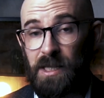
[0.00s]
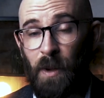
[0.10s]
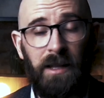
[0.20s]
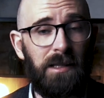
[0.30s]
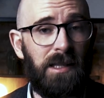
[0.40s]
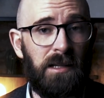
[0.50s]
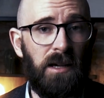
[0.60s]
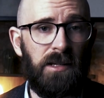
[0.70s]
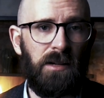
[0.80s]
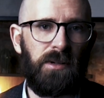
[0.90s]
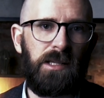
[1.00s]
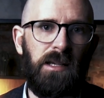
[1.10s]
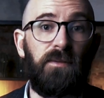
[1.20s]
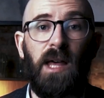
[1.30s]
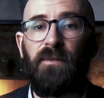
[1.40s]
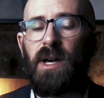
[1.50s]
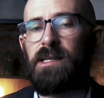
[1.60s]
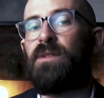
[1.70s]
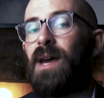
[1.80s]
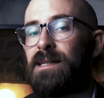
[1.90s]
Despite this, the DoD received their
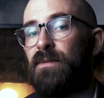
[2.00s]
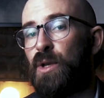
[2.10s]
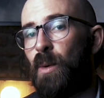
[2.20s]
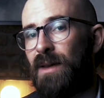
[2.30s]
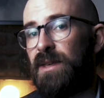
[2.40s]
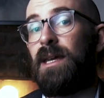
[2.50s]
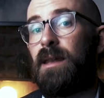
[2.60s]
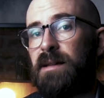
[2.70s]
first effective UAV in